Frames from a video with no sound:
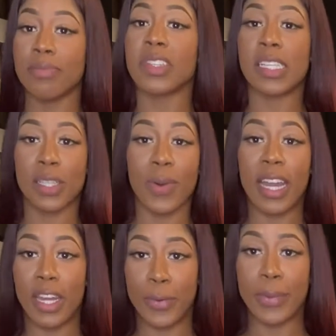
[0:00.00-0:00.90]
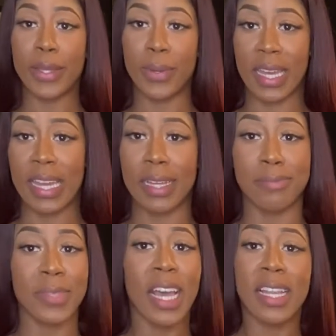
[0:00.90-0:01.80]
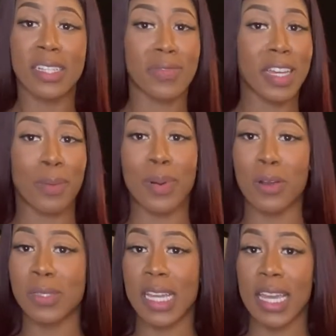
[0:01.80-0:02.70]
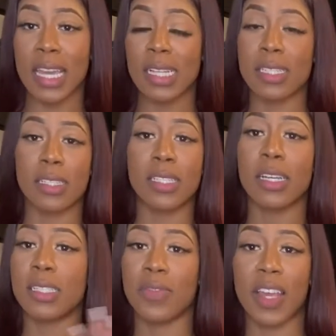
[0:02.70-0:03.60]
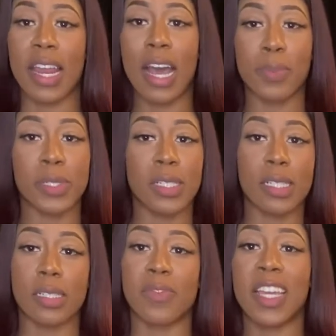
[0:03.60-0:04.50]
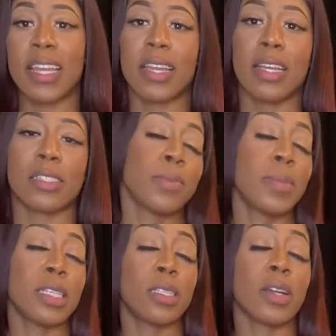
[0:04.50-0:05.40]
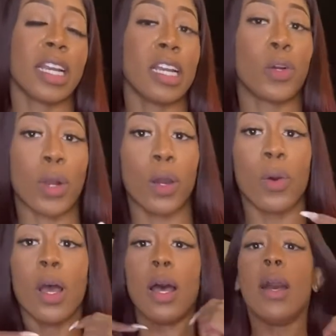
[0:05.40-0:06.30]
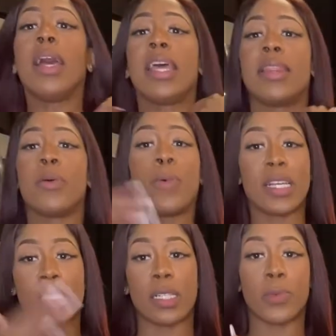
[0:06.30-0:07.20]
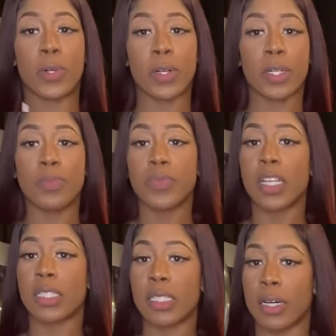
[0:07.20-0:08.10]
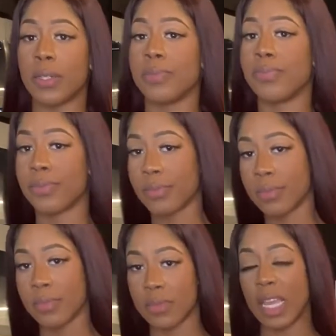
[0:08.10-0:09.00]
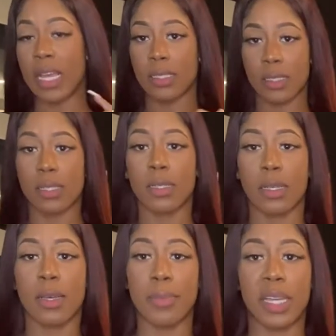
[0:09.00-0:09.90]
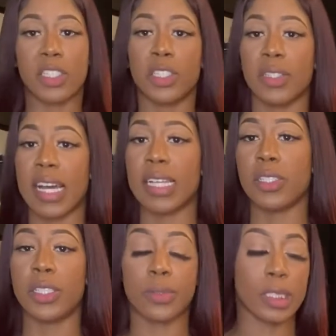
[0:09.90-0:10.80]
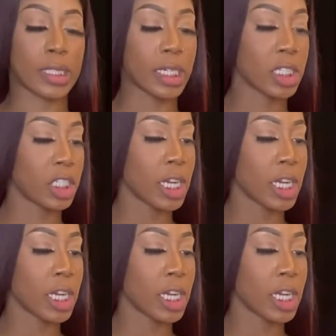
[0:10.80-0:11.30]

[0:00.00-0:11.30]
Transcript: It's the way to do it. You can. There's vegan proteins. There's tons of vegan options. This veganism is starting to grow in the Western world. So, yes. Make sure you guys do your research.